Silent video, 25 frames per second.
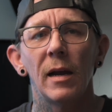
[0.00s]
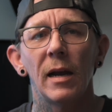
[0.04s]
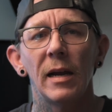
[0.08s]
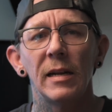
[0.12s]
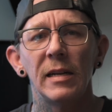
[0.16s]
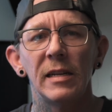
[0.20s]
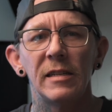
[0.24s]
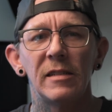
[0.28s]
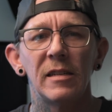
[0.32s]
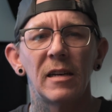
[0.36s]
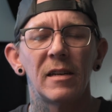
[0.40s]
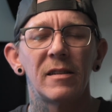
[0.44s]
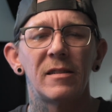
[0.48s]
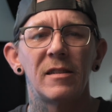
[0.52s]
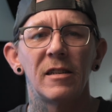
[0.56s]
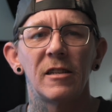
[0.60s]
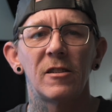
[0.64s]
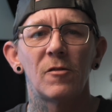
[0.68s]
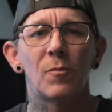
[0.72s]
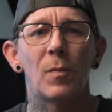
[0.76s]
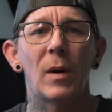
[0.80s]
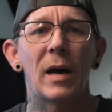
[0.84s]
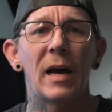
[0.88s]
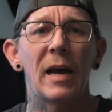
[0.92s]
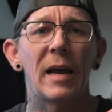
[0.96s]
And it does
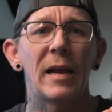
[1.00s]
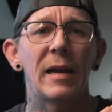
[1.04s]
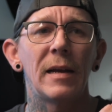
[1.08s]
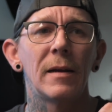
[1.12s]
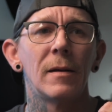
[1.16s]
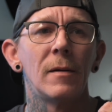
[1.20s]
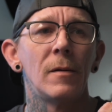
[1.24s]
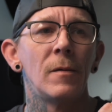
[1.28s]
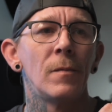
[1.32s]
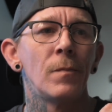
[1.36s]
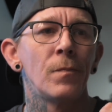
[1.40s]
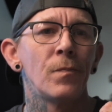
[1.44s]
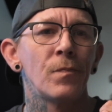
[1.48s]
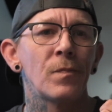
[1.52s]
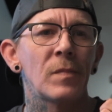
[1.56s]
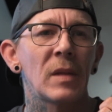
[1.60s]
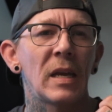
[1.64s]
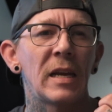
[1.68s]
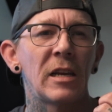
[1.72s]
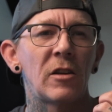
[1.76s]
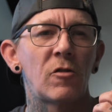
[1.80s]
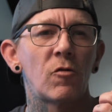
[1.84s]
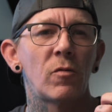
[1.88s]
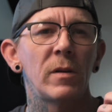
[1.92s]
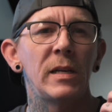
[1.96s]
this by
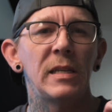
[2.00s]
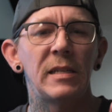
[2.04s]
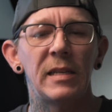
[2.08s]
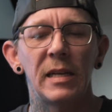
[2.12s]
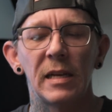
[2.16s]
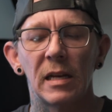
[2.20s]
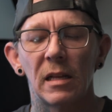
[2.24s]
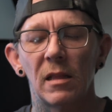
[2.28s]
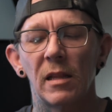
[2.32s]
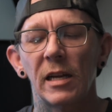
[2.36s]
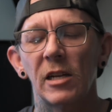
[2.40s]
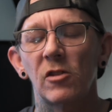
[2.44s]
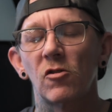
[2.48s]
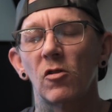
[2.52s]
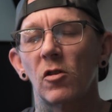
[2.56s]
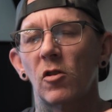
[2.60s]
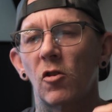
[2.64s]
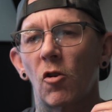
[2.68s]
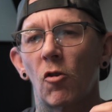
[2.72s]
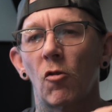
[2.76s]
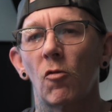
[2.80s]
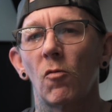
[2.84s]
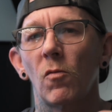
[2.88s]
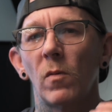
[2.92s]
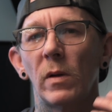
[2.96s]
increasing electric
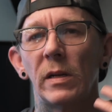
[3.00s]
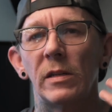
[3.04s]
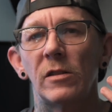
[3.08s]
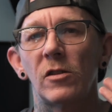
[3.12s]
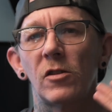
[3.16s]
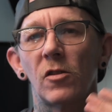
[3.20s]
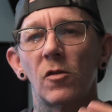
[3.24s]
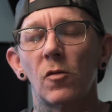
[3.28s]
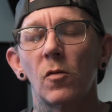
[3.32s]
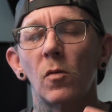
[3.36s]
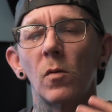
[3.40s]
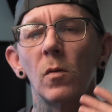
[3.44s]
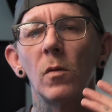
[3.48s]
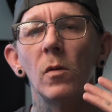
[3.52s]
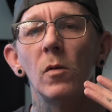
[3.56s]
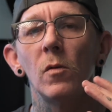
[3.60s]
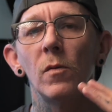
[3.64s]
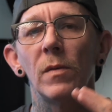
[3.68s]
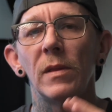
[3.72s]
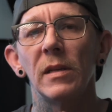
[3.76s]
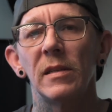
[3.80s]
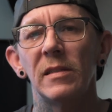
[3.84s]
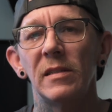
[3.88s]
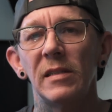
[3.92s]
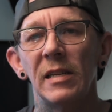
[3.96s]
currents through
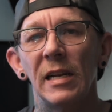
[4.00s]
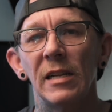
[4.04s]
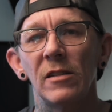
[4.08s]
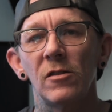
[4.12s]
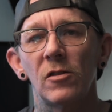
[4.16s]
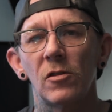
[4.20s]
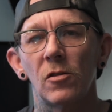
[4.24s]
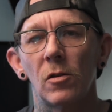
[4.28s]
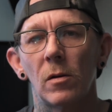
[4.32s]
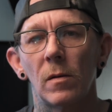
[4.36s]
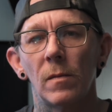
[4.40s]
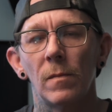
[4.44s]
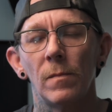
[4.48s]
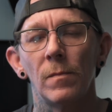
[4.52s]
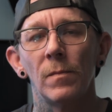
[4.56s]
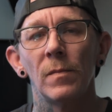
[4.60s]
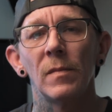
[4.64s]
the sensor.